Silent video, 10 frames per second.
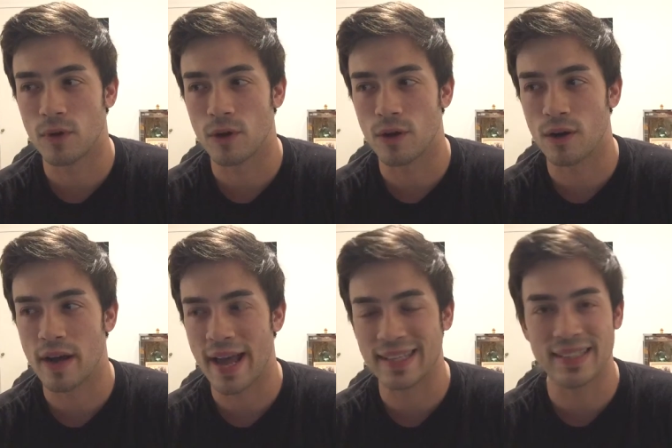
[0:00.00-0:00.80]
or
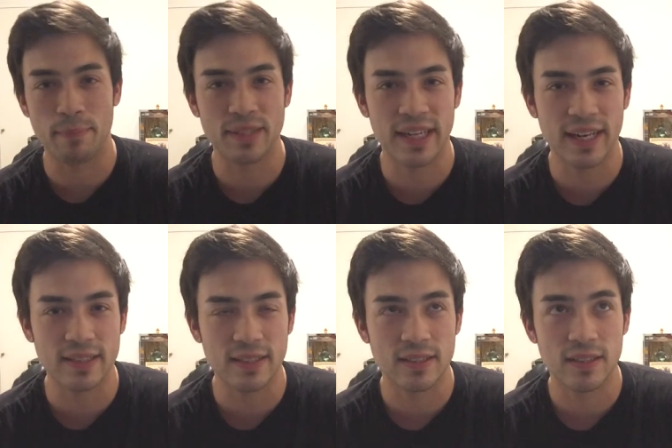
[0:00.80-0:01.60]
accepting
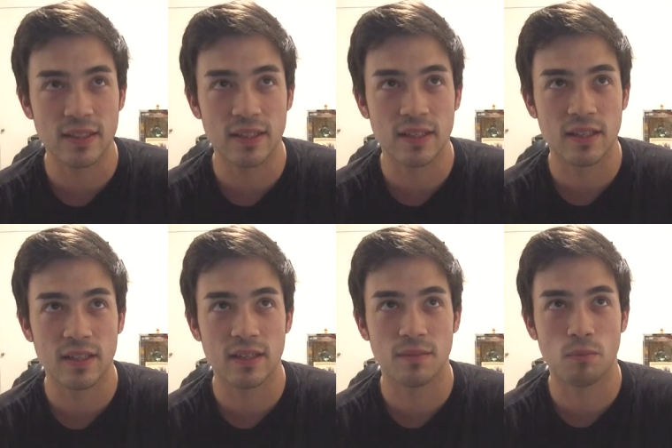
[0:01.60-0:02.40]
it
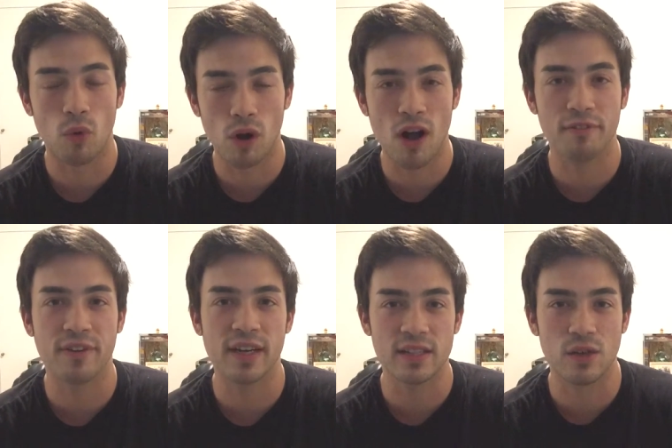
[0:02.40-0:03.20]
more
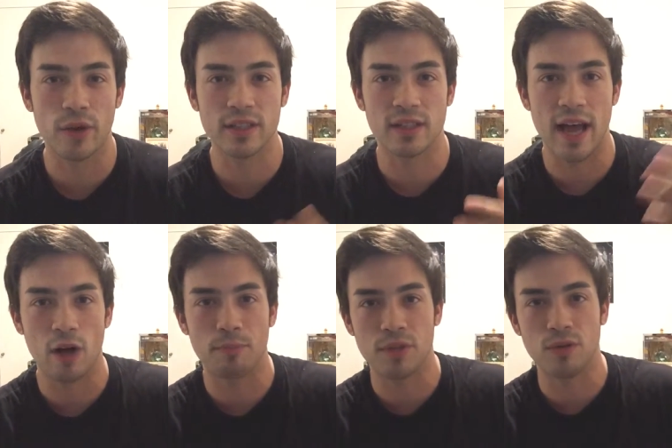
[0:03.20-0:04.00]
often is going to
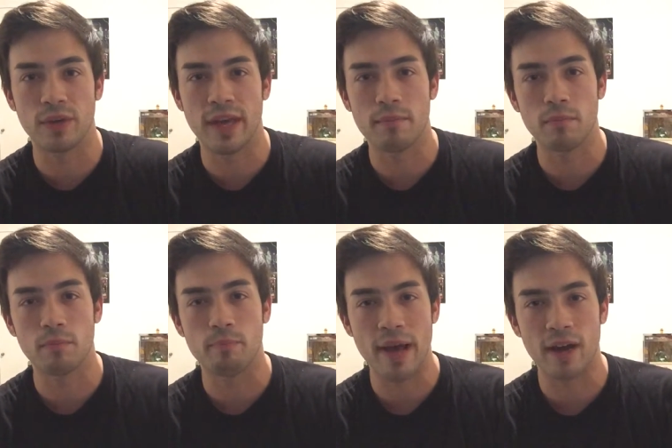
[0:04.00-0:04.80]
help you get
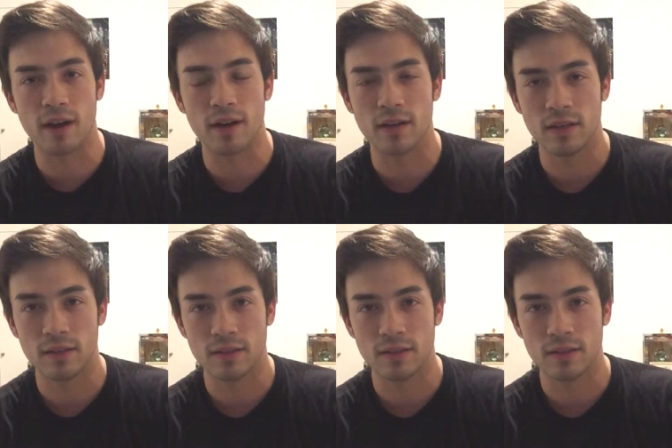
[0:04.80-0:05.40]
better